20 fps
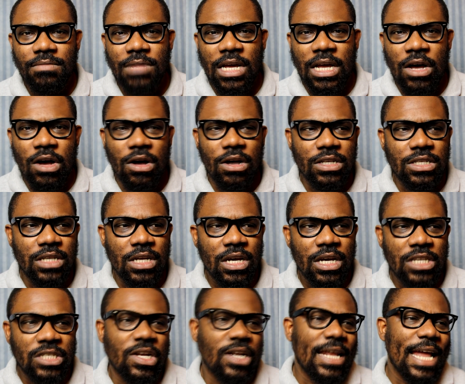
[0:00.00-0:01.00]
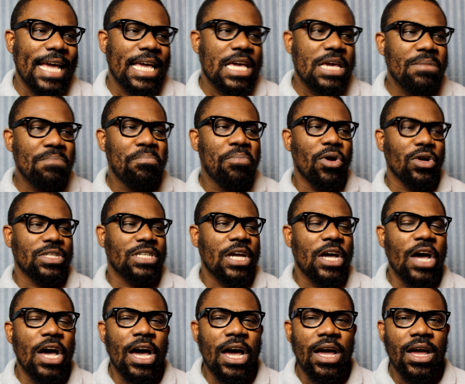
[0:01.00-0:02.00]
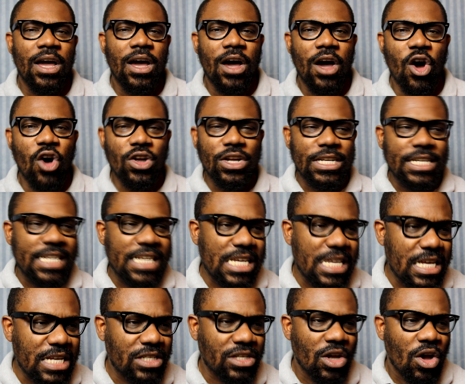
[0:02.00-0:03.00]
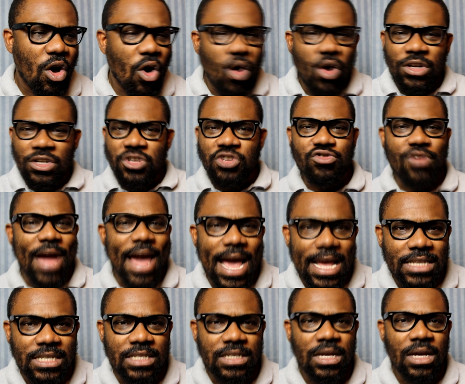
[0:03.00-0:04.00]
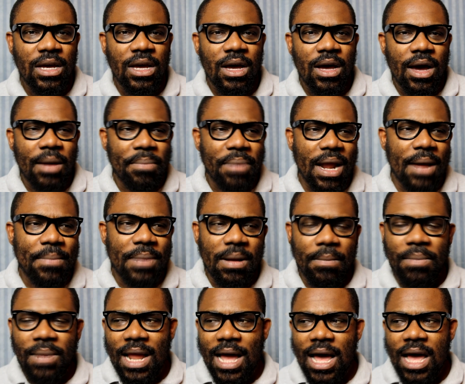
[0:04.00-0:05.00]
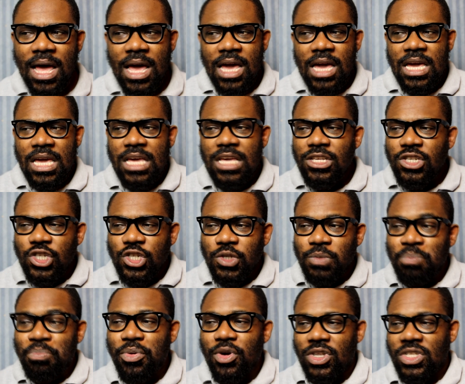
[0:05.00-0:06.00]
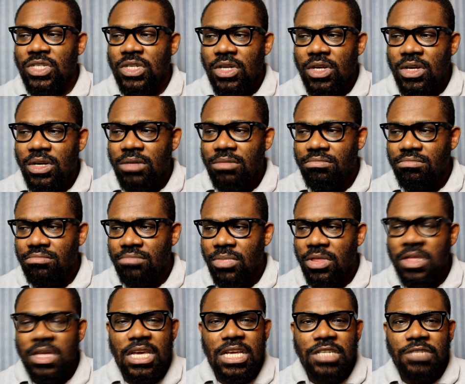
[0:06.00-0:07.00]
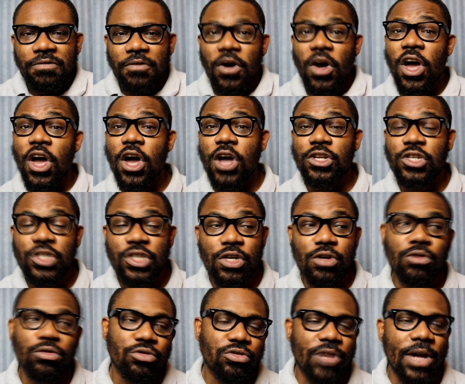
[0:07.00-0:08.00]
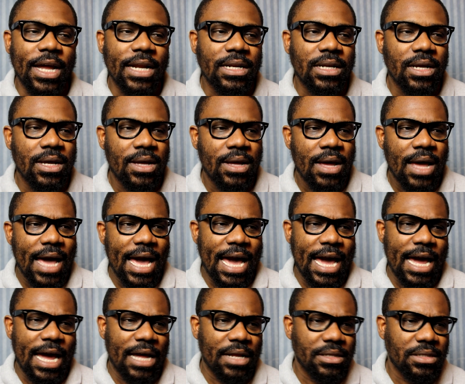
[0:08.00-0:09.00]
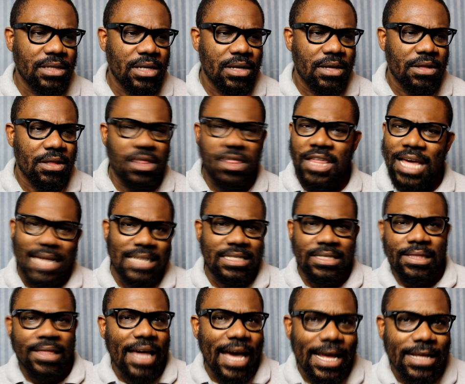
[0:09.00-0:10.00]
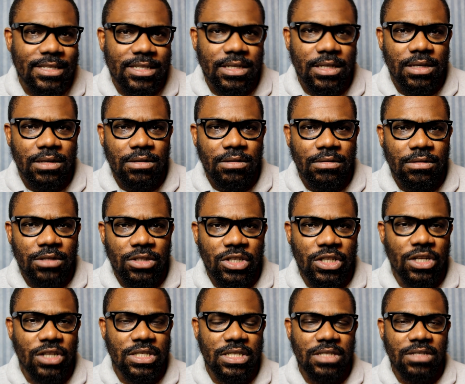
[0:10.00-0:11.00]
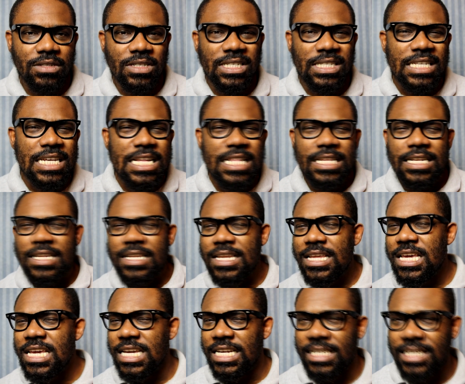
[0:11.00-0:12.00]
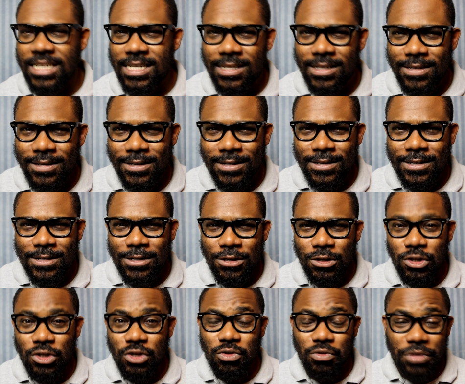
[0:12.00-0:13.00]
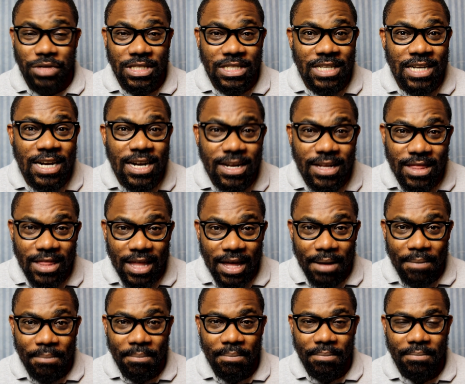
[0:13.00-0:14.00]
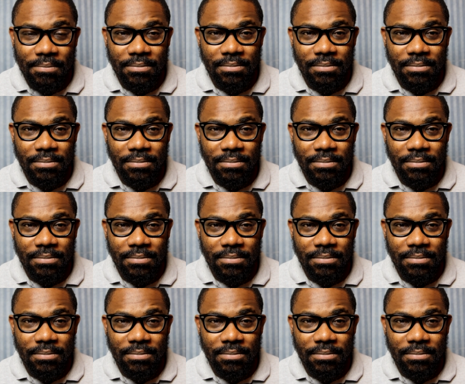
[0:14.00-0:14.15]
because it's not like he bought her undies or a dress, blah, blah, blah. He just bought things for her children and that's that. She doesn't see the need to return them.